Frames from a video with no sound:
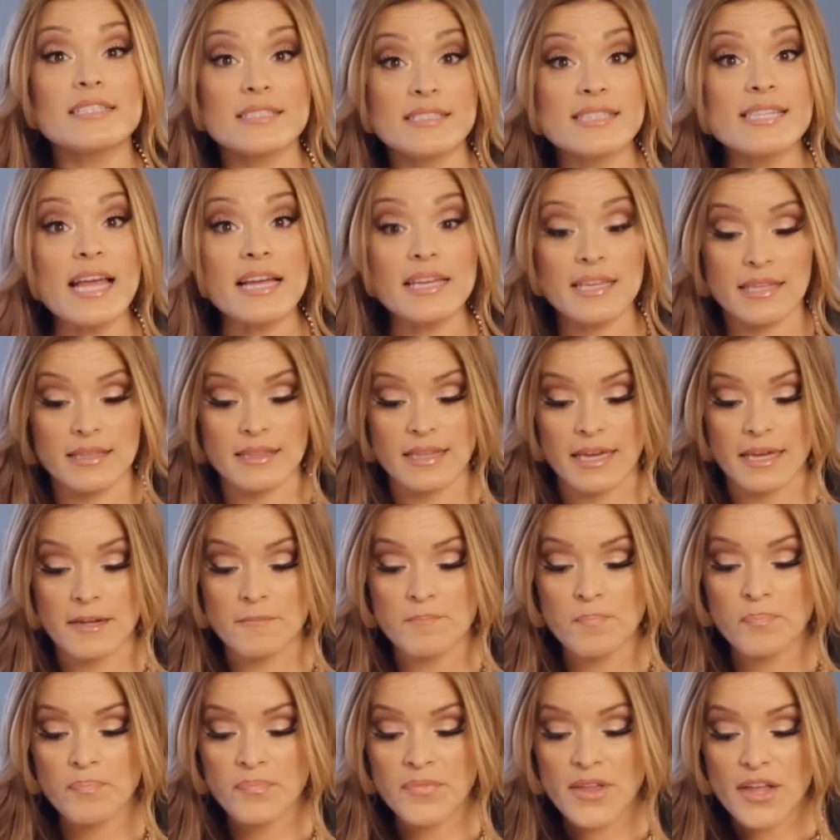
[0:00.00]
Secondly,
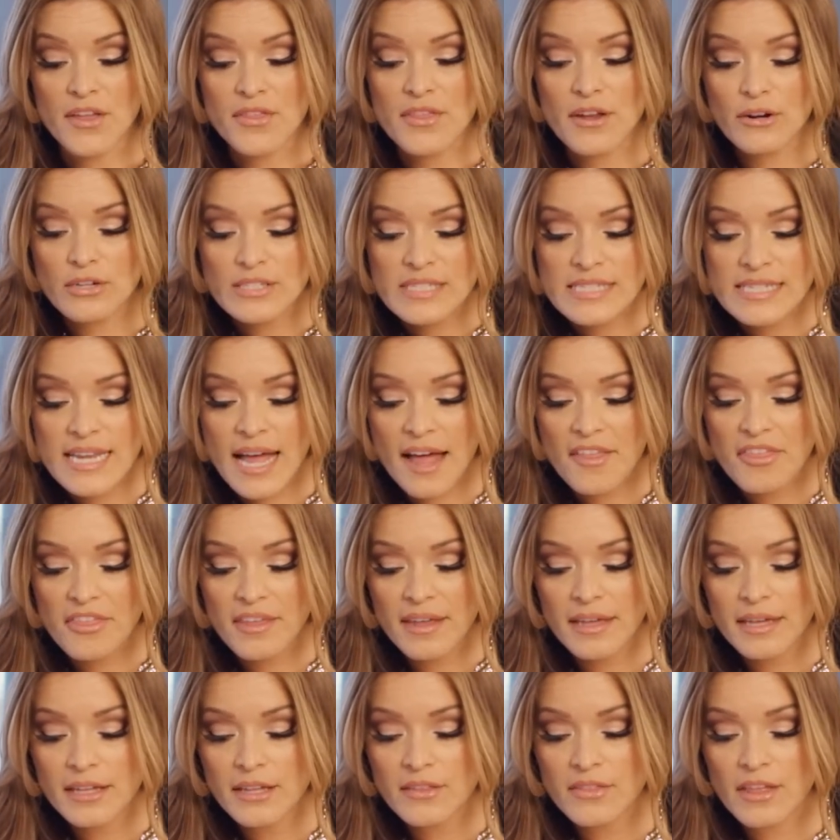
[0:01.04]
there is
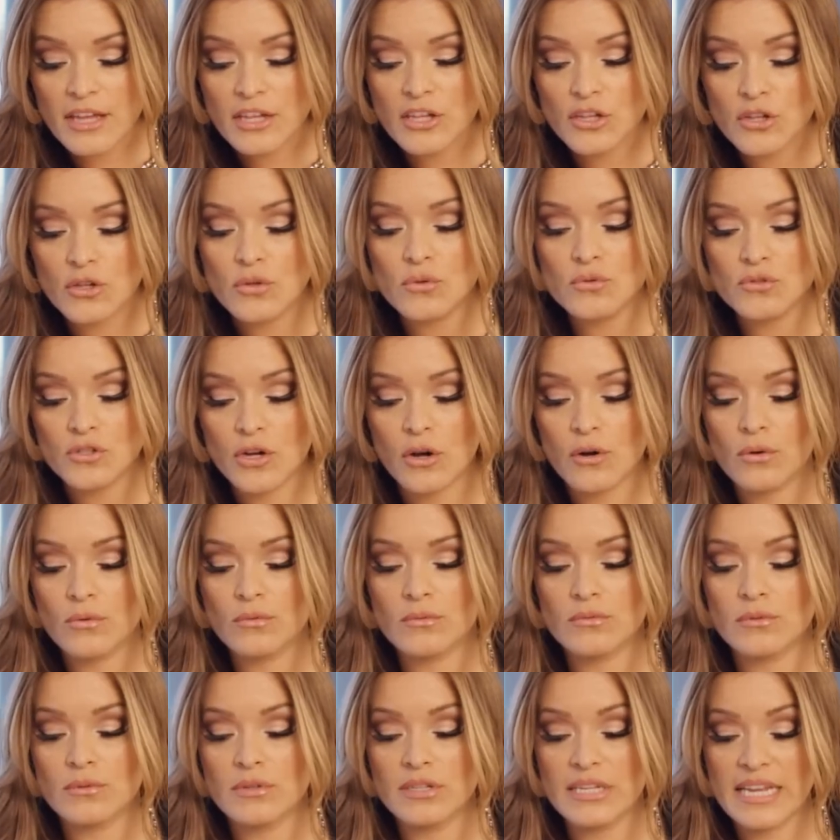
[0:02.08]
nothing that you
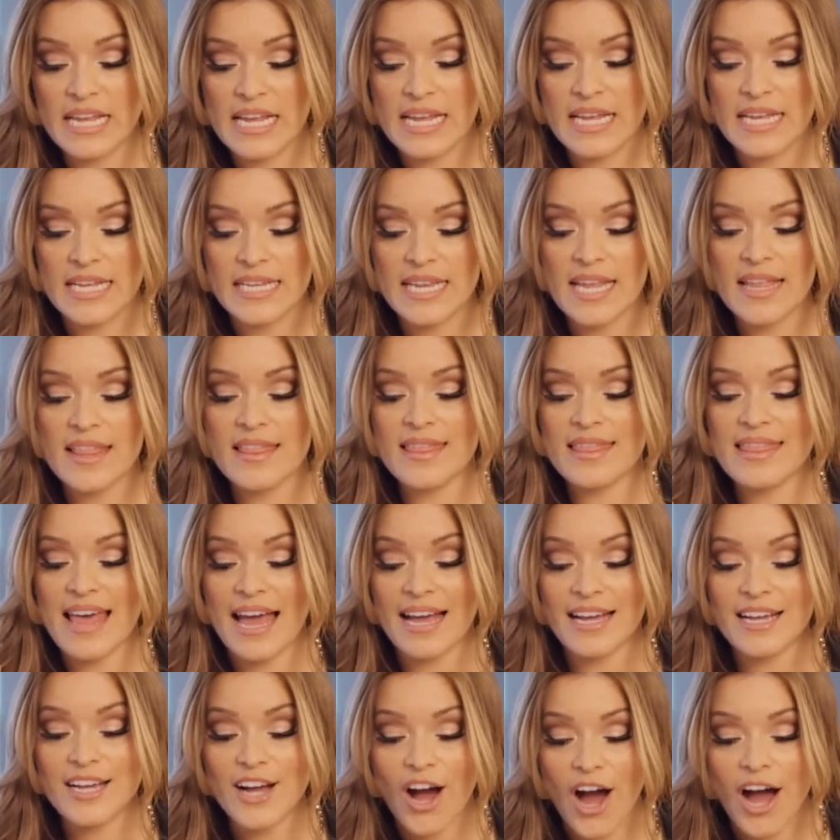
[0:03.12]
don't need
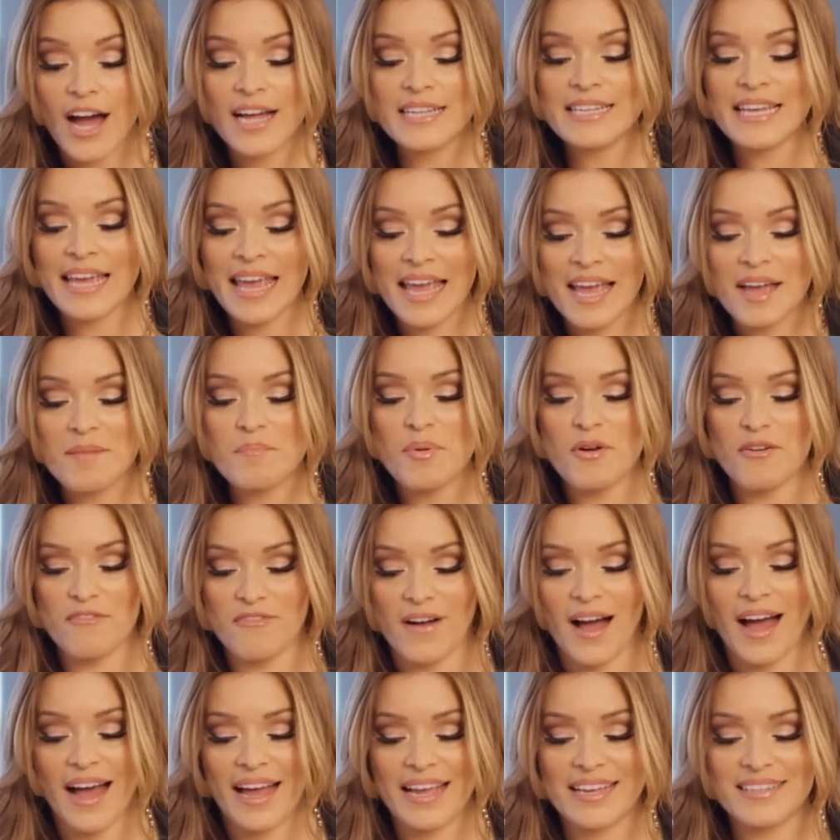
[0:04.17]
that God can't
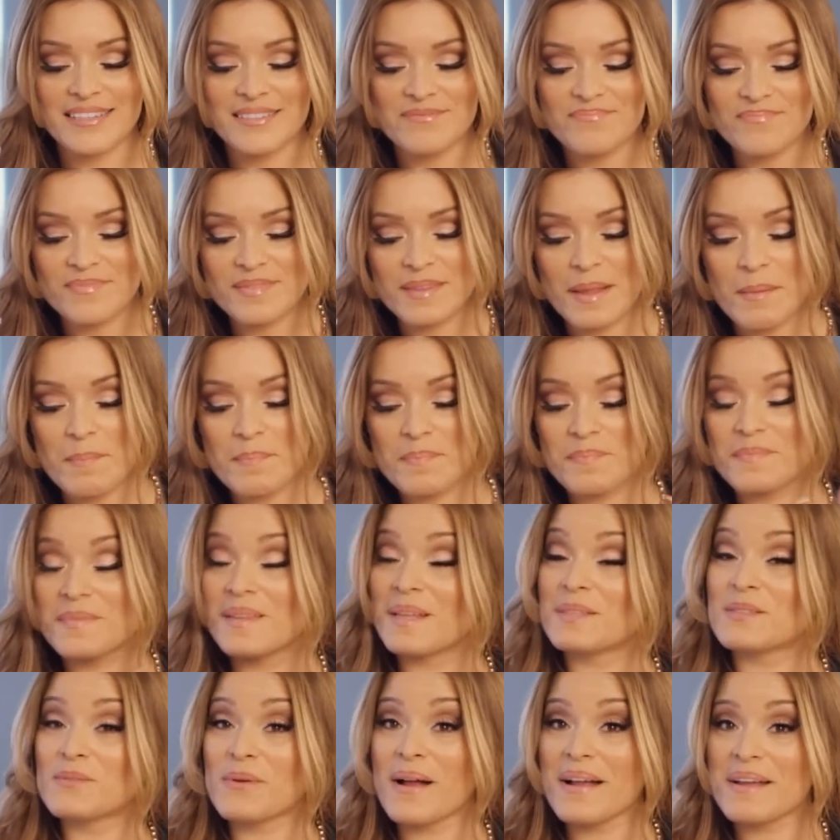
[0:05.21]
provide. Yep,
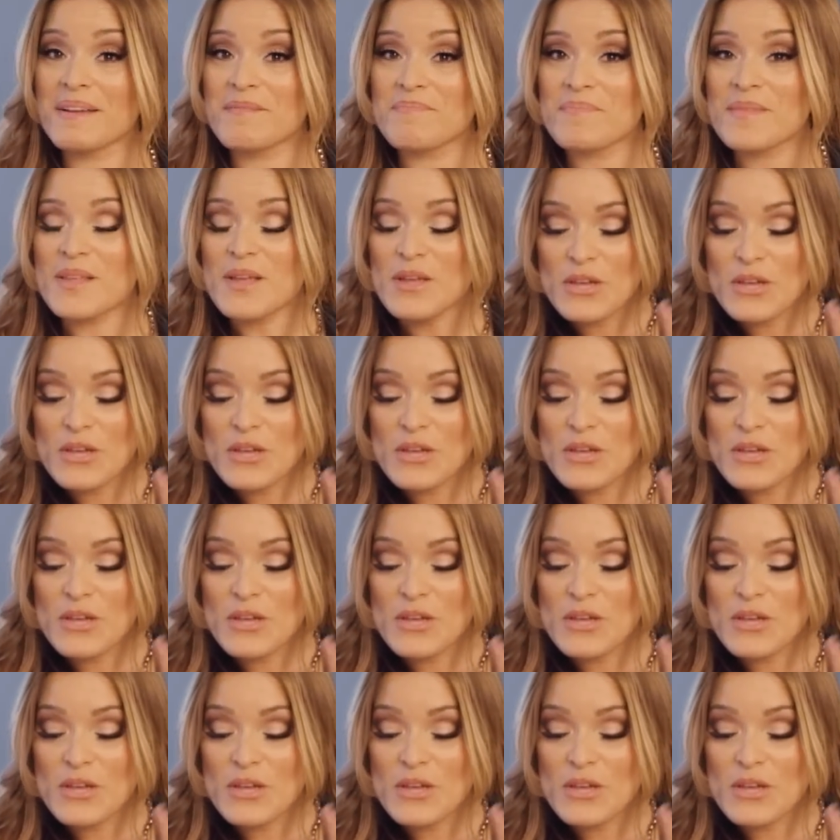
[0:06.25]
that's right.